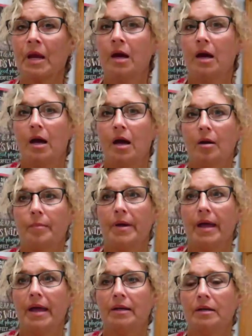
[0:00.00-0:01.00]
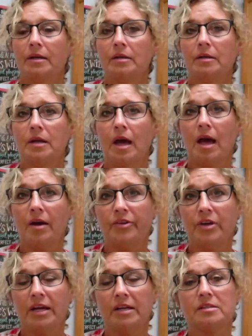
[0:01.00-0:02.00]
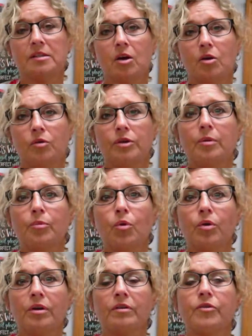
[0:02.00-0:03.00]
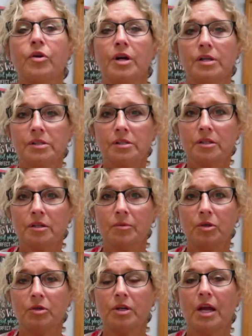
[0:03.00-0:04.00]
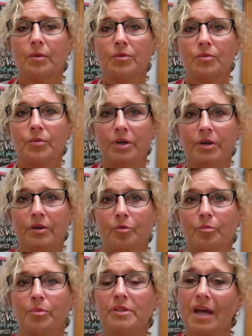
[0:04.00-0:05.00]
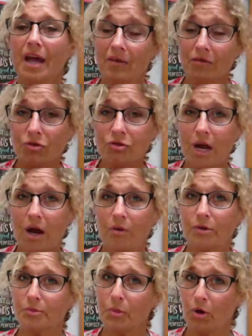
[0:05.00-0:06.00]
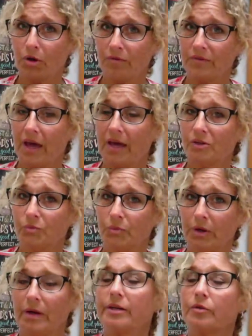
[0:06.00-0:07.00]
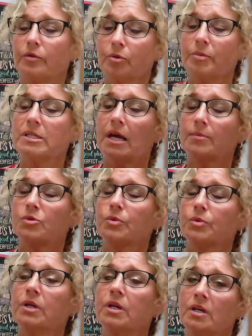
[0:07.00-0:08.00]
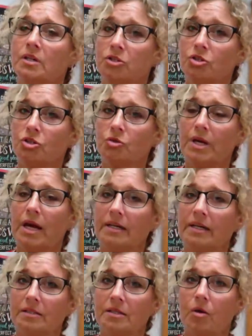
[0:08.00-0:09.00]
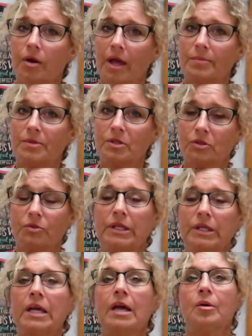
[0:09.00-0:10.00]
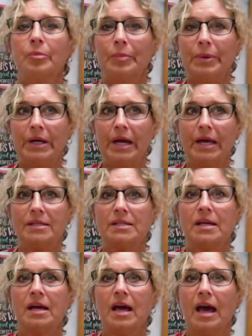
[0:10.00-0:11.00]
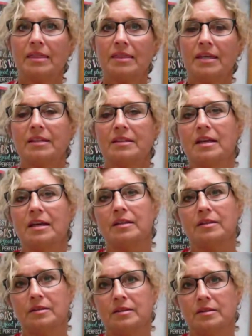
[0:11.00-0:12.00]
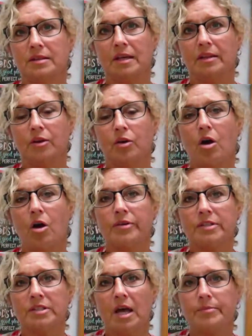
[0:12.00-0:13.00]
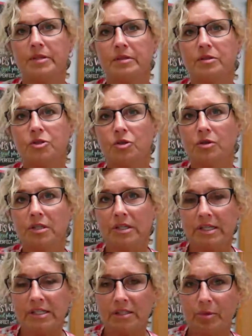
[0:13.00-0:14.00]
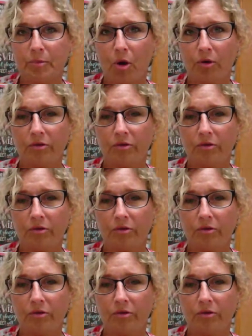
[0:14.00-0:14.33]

And I feel like it's not only important for us to communicate with one another, but to have your child as part of that as well. I know there'll be times when just you and I need to talk, absolutely. But I think that there are often times that the student needs to be part of the